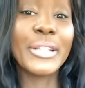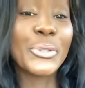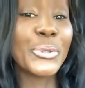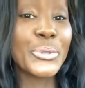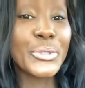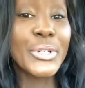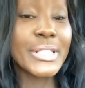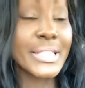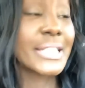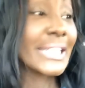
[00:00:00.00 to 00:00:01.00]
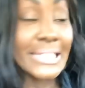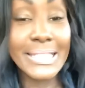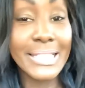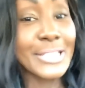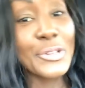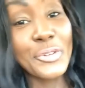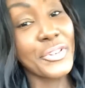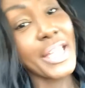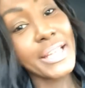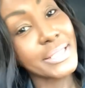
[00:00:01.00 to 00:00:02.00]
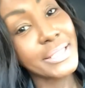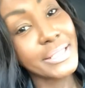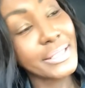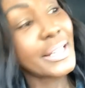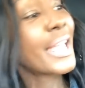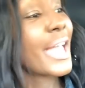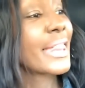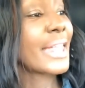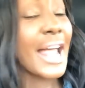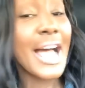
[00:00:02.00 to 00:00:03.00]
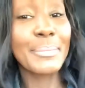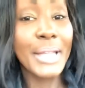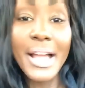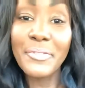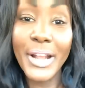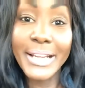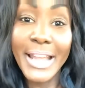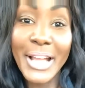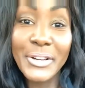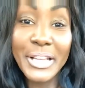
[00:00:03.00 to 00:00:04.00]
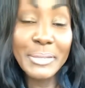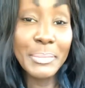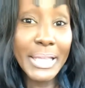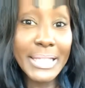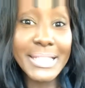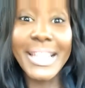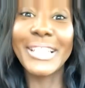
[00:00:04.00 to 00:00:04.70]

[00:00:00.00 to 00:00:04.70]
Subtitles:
who sees this notification that I'm live right now, it means that